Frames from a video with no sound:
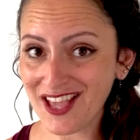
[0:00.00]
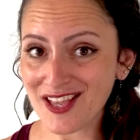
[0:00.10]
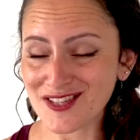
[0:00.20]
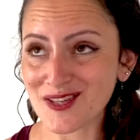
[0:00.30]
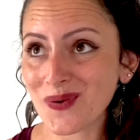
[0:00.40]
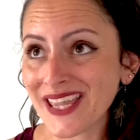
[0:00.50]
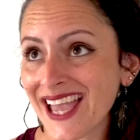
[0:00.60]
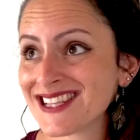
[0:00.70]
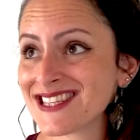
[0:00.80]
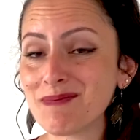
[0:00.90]
So we
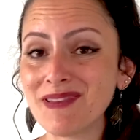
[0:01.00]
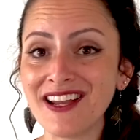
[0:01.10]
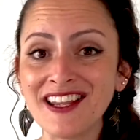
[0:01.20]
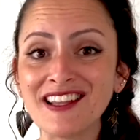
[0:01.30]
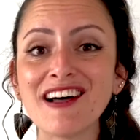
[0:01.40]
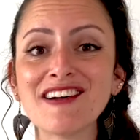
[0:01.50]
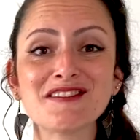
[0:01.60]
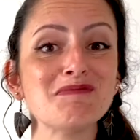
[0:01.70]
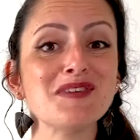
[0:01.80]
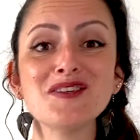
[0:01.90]
end up learning lots of
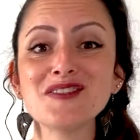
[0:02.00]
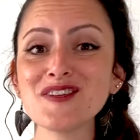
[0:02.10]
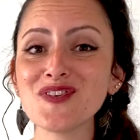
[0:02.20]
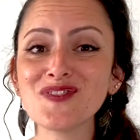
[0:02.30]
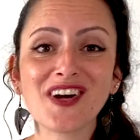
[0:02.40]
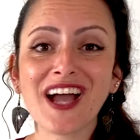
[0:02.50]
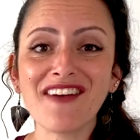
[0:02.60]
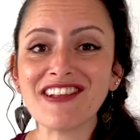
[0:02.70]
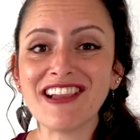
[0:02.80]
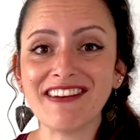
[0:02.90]
beautiful
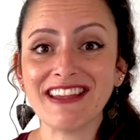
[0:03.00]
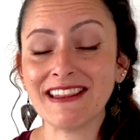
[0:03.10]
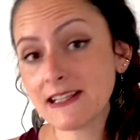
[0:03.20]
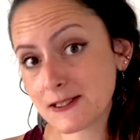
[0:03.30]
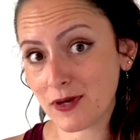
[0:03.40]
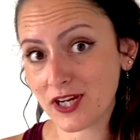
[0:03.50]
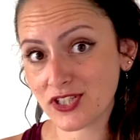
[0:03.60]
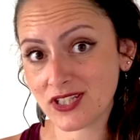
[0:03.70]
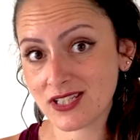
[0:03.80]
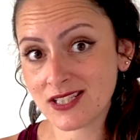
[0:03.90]
vocabulary and
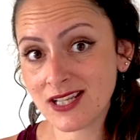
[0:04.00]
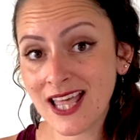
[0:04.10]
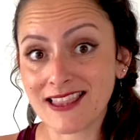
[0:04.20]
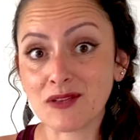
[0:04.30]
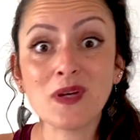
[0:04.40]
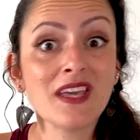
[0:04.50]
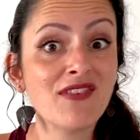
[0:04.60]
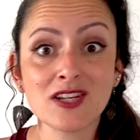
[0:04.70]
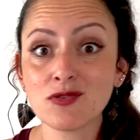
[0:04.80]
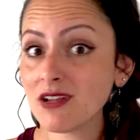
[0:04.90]
expressions that we
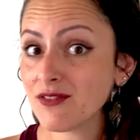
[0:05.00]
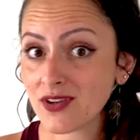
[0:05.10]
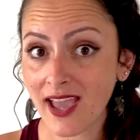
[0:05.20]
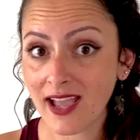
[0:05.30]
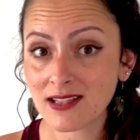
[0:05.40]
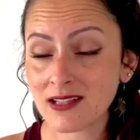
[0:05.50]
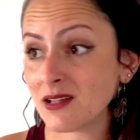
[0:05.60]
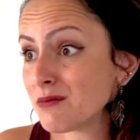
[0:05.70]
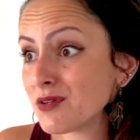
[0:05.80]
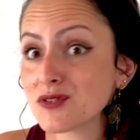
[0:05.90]
eventually forget
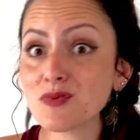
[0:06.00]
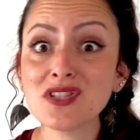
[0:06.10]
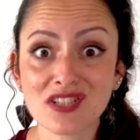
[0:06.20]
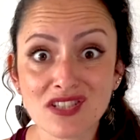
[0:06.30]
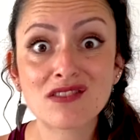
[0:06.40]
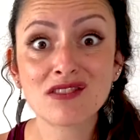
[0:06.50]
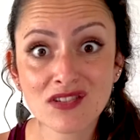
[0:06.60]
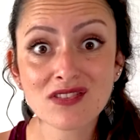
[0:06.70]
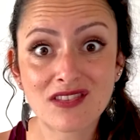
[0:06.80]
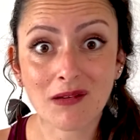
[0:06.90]
because we just don't
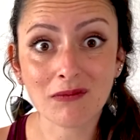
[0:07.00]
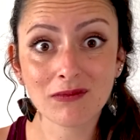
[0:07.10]
use them.